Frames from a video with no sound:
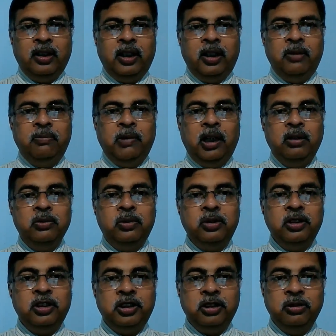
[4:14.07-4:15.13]
A mouse
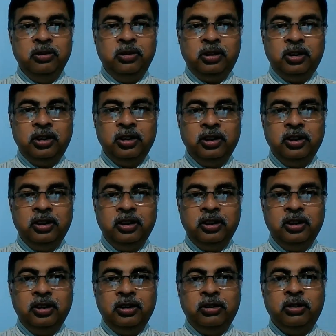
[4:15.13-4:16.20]
is used
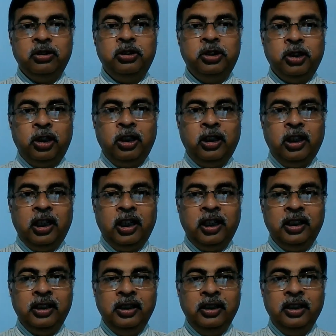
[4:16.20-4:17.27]
to draw
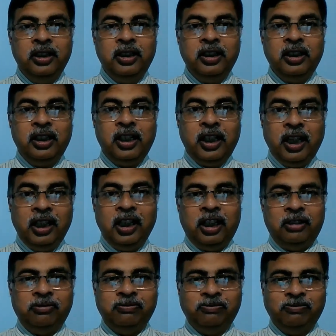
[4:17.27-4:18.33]
and
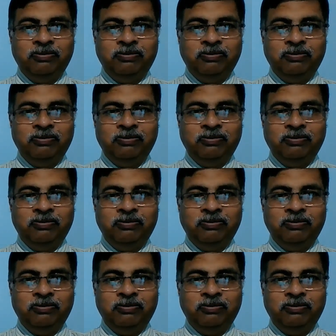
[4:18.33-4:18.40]
color.